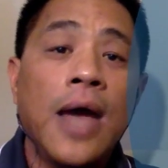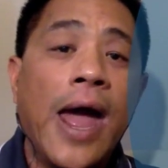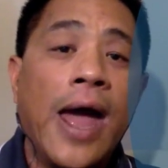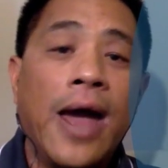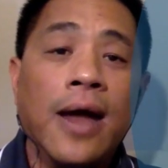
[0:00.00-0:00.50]

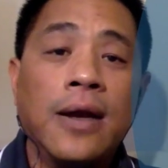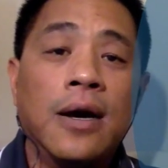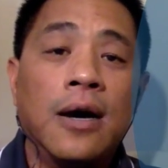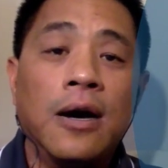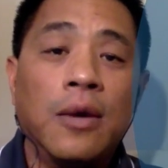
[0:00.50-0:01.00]
and
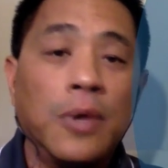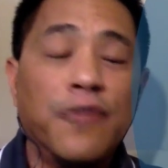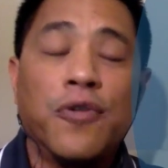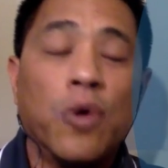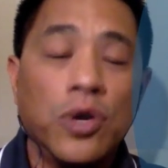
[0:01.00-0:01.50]
we look
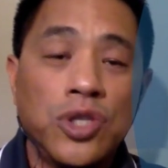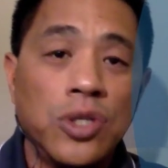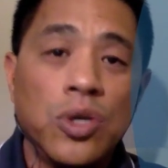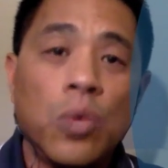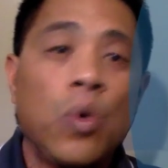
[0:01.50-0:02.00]
forward
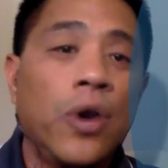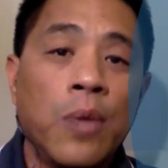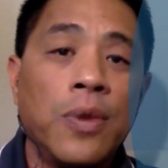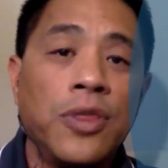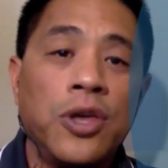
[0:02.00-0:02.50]
to working
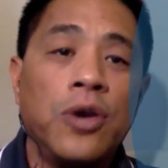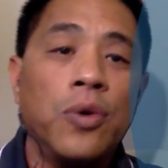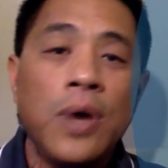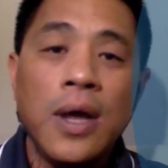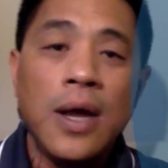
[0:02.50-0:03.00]
with you